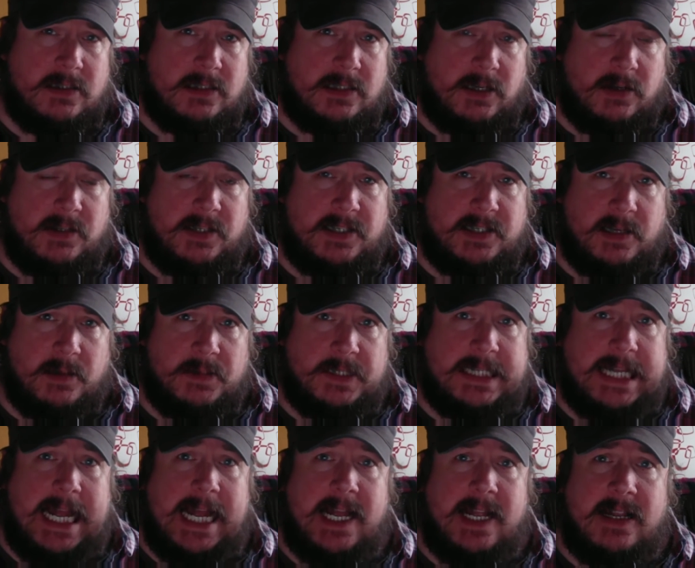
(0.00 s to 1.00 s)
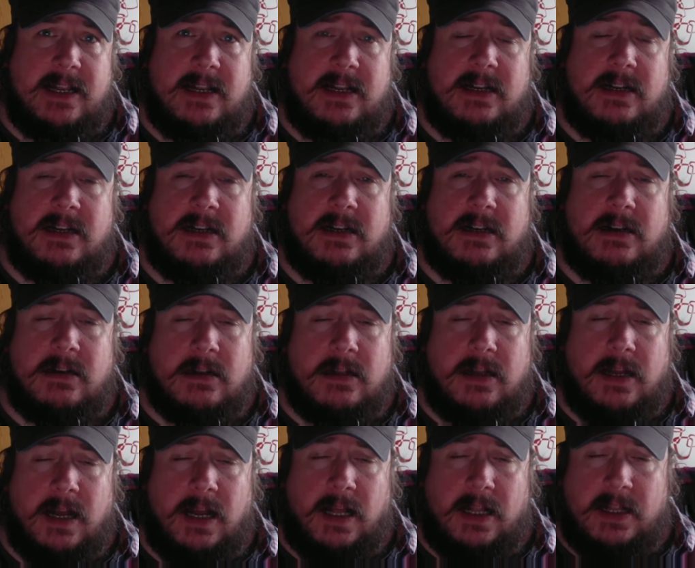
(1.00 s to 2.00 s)
go to Psalms 10,
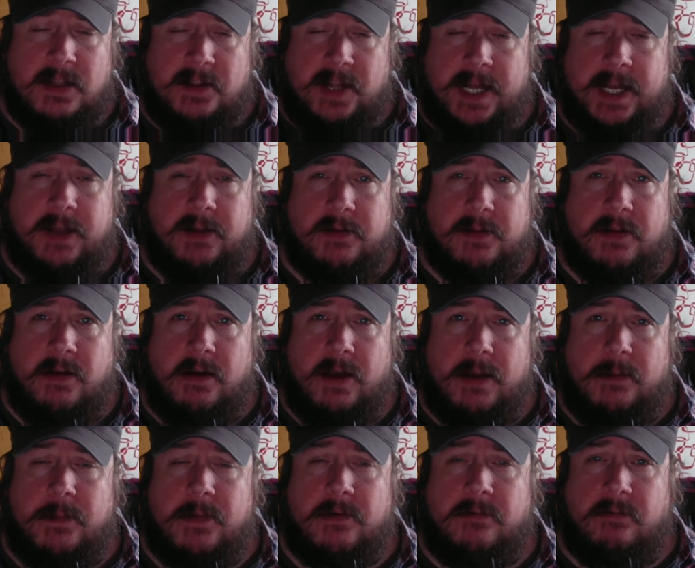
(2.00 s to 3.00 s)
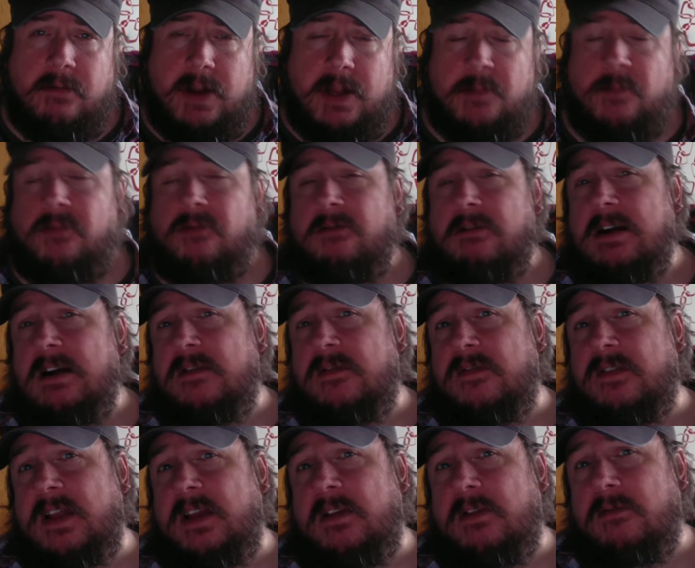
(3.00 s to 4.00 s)
and then take your time, read
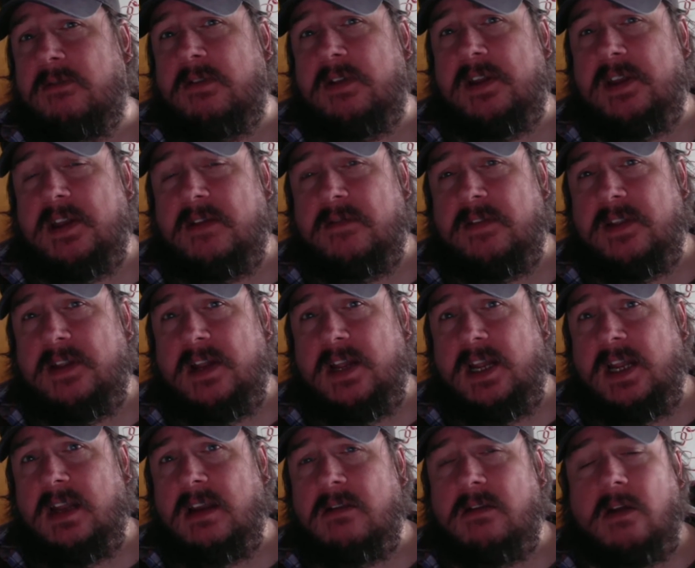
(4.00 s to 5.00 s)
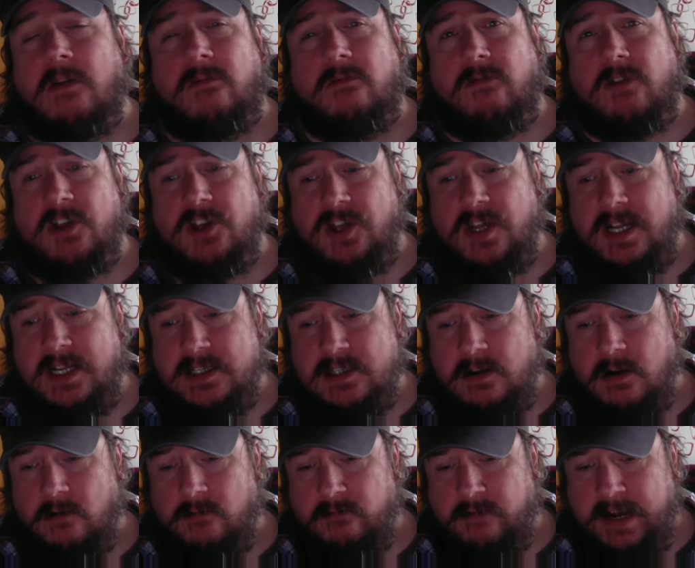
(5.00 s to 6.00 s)
prayerfully through to 17. Don't rush it, it's
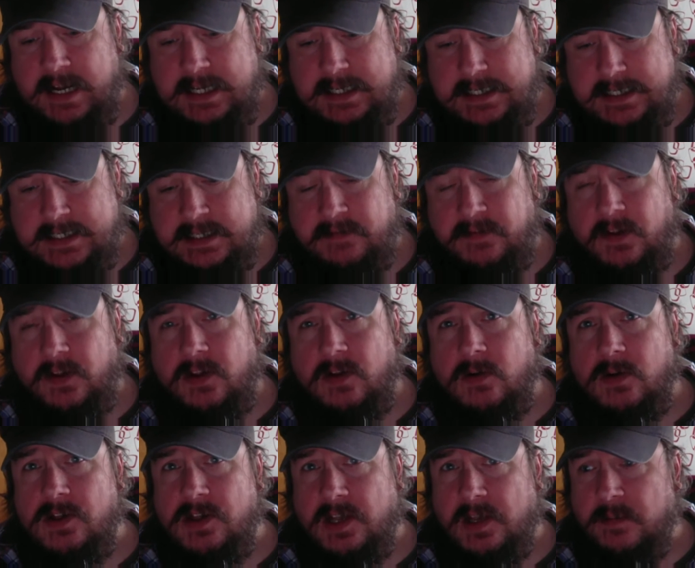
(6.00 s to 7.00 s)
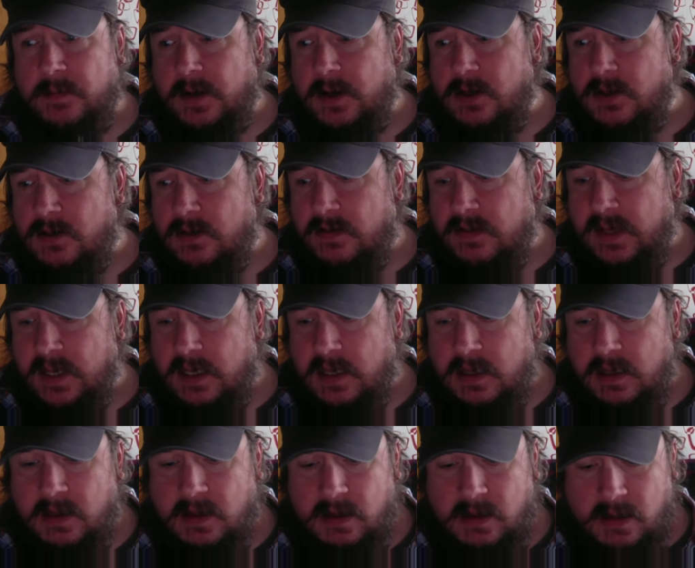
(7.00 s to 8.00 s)
not a race. If you do it just because you think
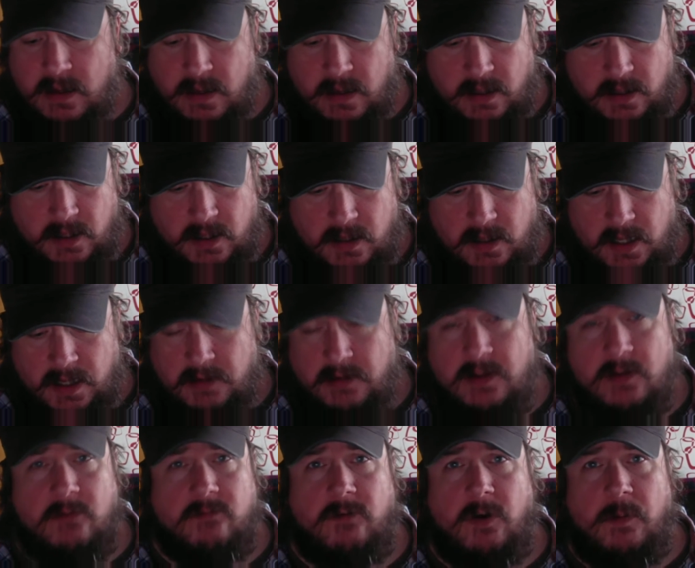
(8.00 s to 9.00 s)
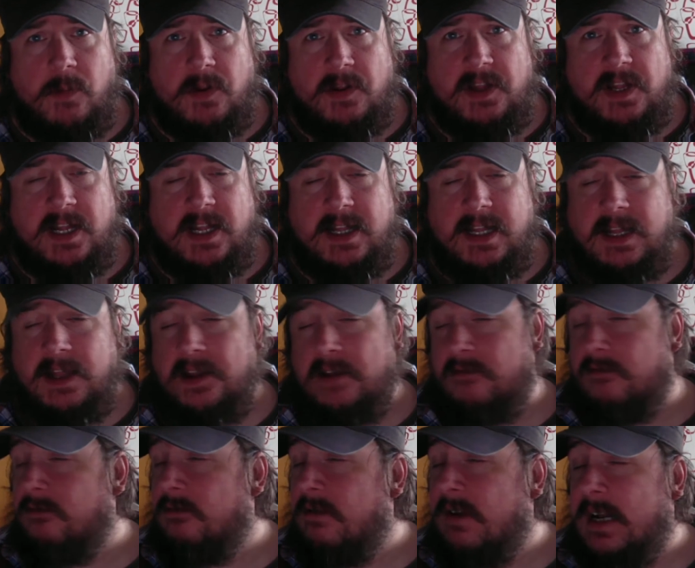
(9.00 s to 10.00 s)
you need to do it robotically,
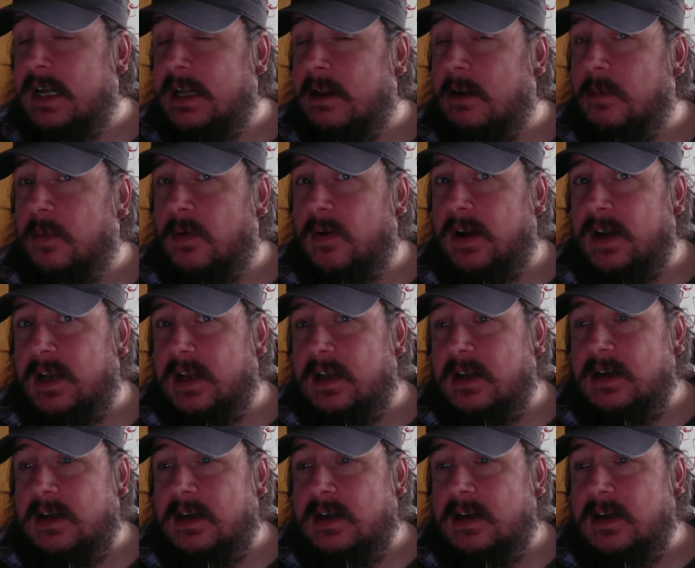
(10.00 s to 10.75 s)
there's really no point.